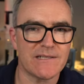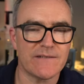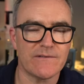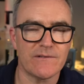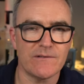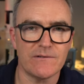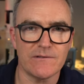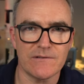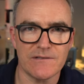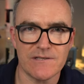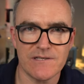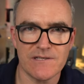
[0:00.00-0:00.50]
and they've
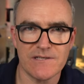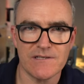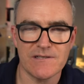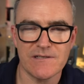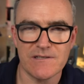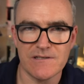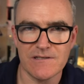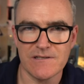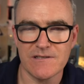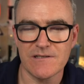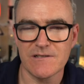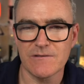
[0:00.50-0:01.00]
got
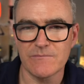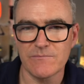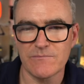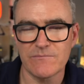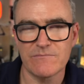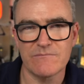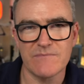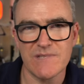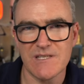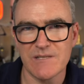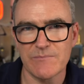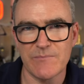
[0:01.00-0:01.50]

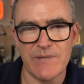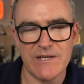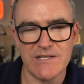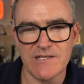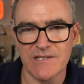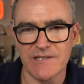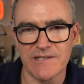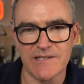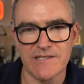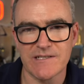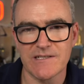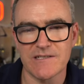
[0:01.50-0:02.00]
some
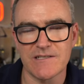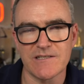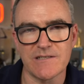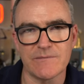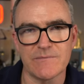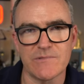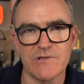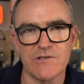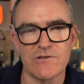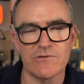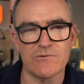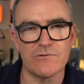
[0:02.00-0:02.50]
special editions,
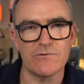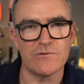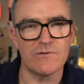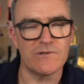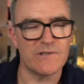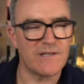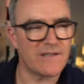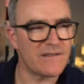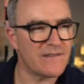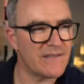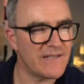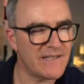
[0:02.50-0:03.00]
I'm sure,
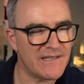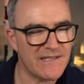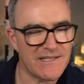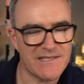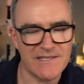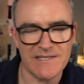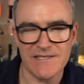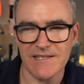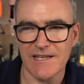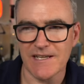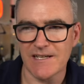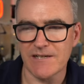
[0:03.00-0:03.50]
and I think
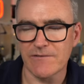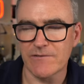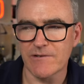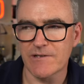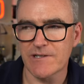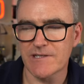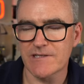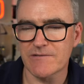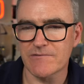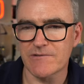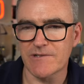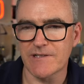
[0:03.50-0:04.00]
this is an
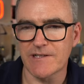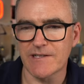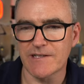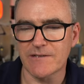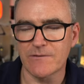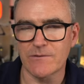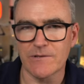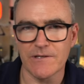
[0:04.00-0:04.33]
anniversary year,